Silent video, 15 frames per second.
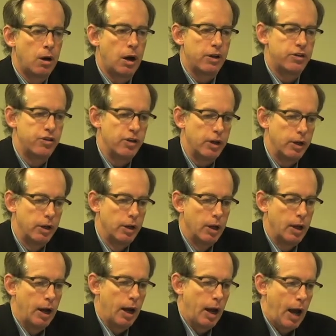Let's see.
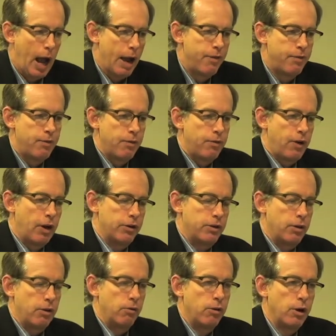I felt
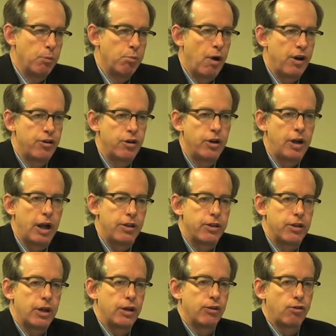real pressure to get
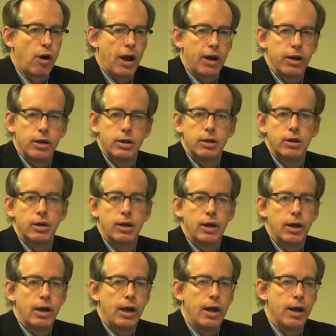things right
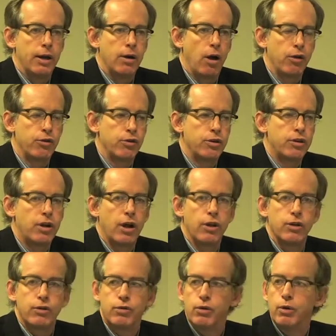and also to tell
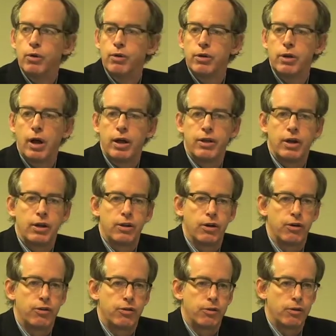the truth. I think
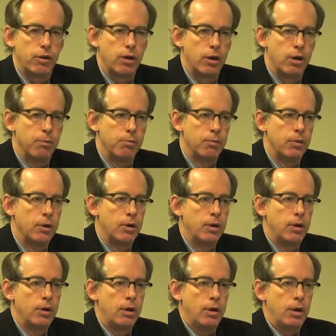there's um,
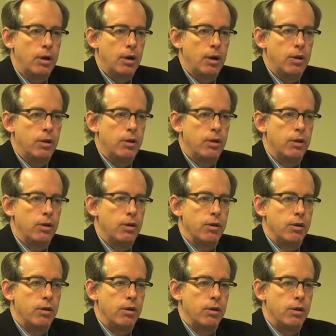the,
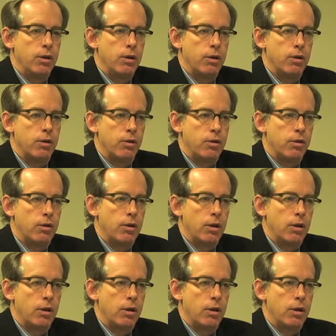this,